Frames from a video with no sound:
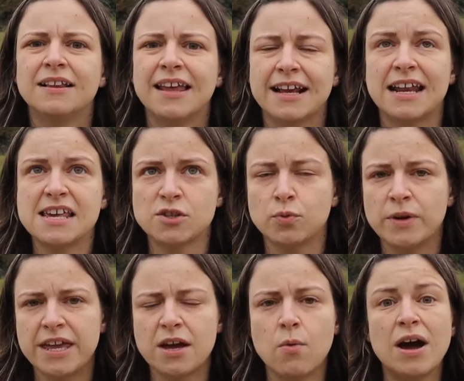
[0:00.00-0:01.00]
Like last
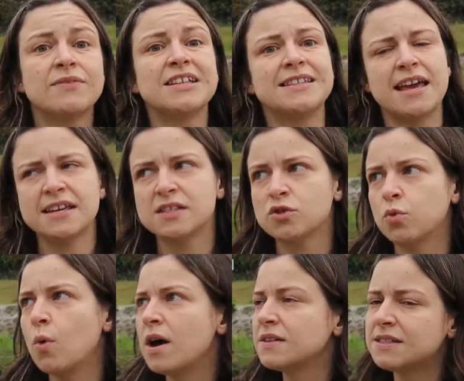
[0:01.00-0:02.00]
week, one of the texts
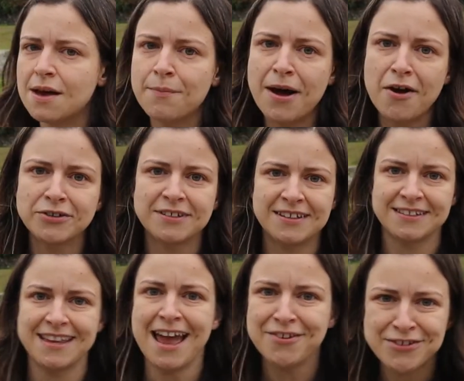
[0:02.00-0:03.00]
was about the
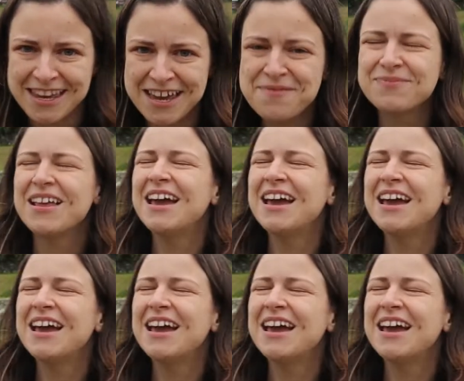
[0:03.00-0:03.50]
tanuki.